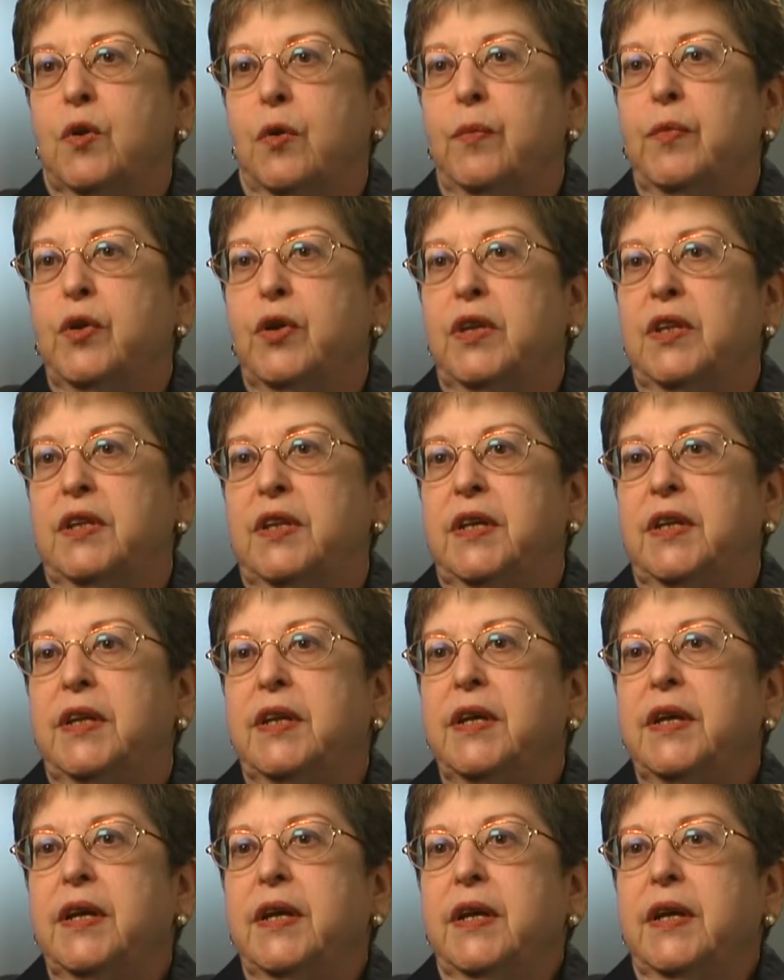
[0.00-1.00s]
community
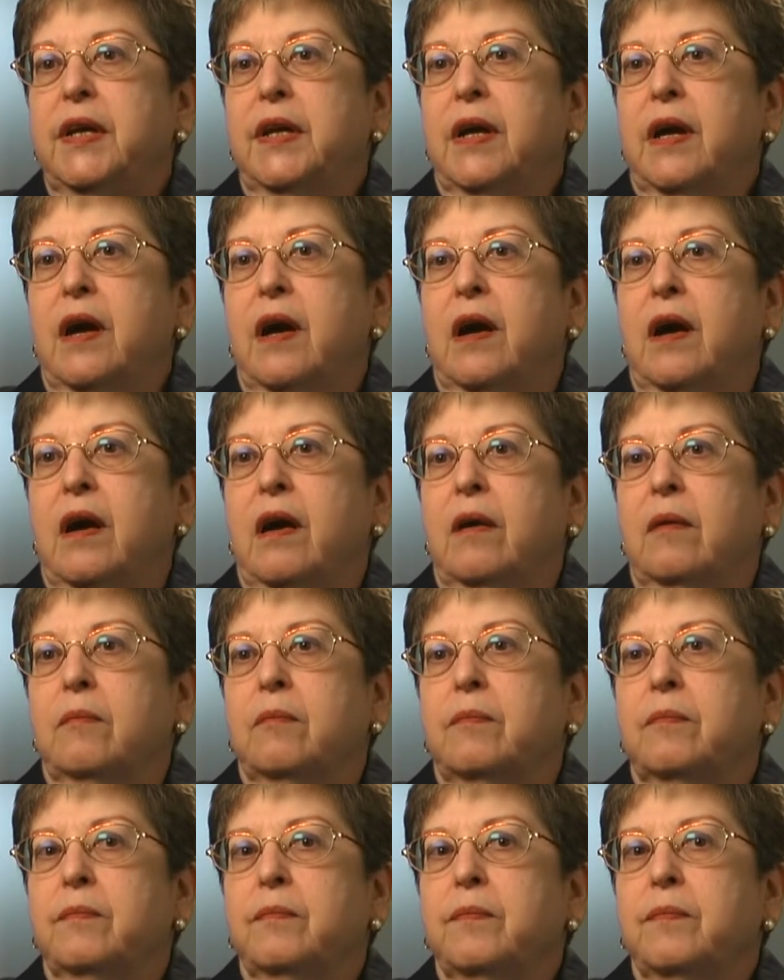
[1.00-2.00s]

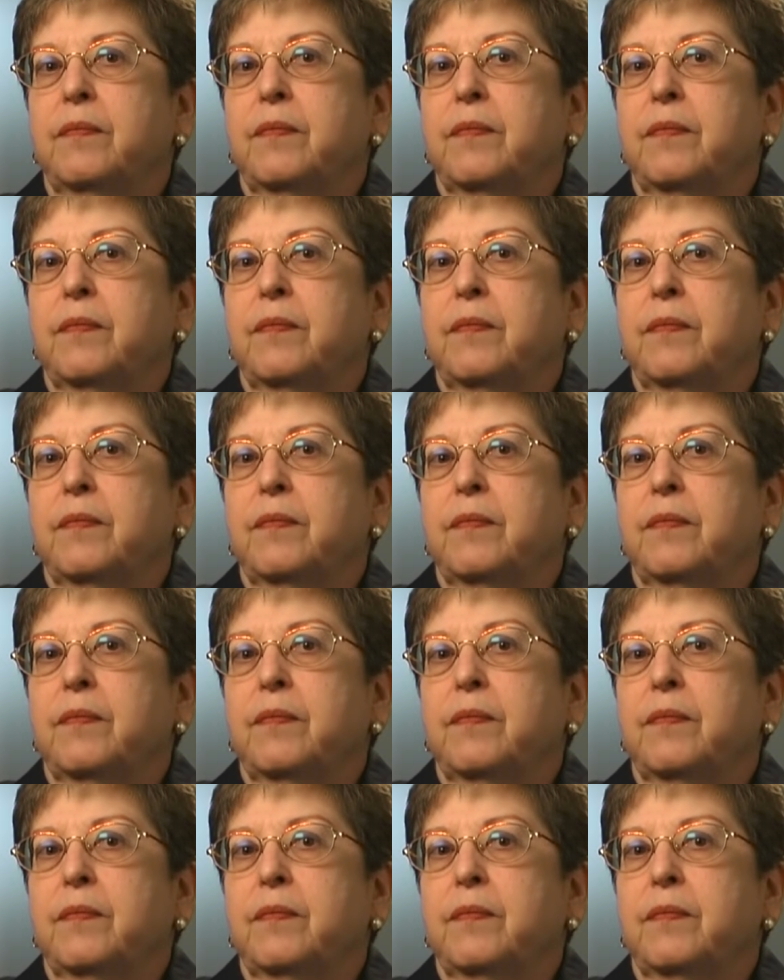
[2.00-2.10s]
um,